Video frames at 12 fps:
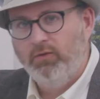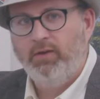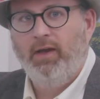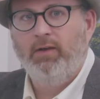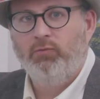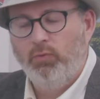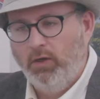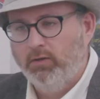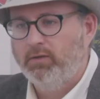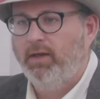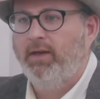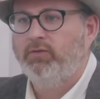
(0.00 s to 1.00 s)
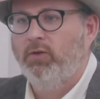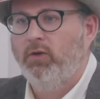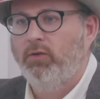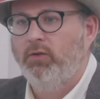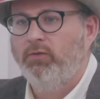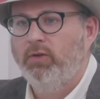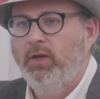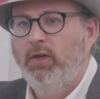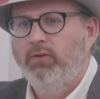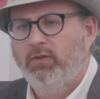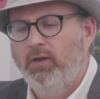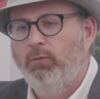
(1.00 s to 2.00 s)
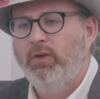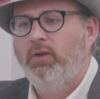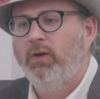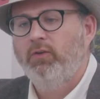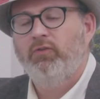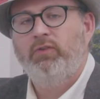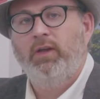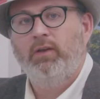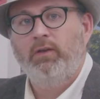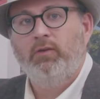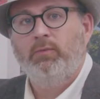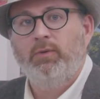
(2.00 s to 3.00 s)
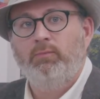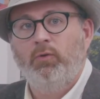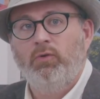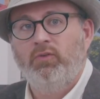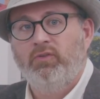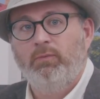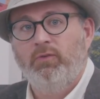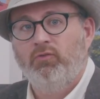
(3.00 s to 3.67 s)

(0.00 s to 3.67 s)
tax, wealth tax, all those. So that way you understand a little bit more and some of the